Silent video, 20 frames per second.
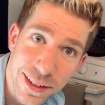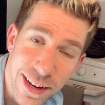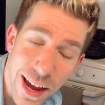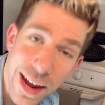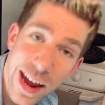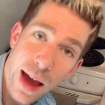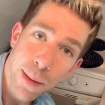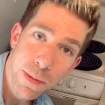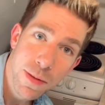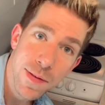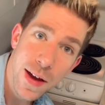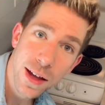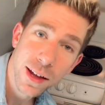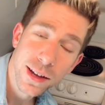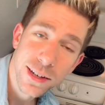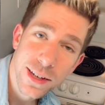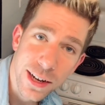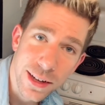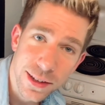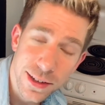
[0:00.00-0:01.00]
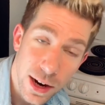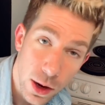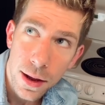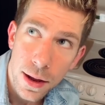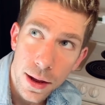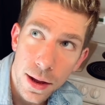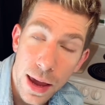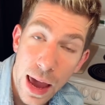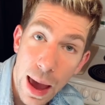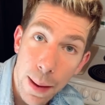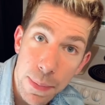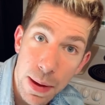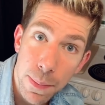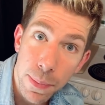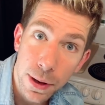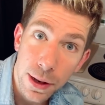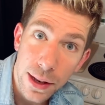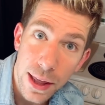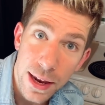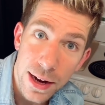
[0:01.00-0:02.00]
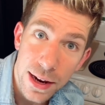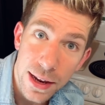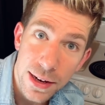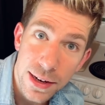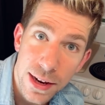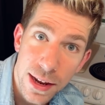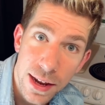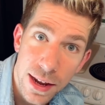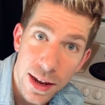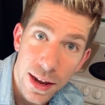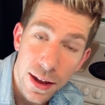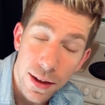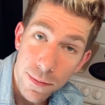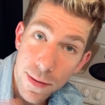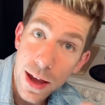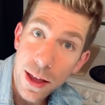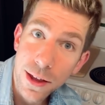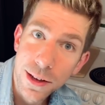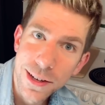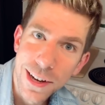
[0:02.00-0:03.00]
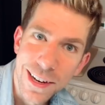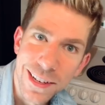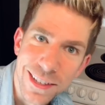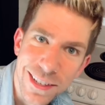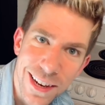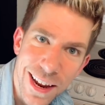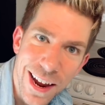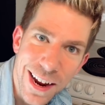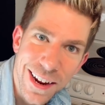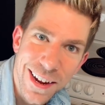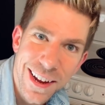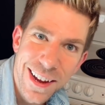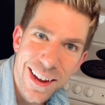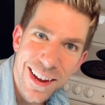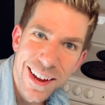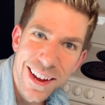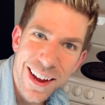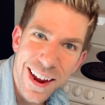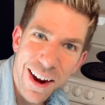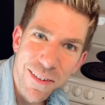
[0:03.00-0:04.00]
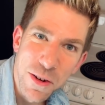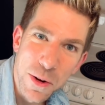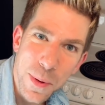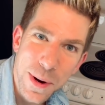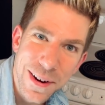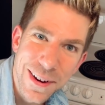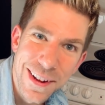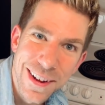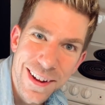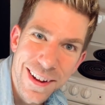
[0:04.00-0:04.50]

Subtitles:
Day. Happy Valentine's Day. Happy belated Valentine's Day, everyone.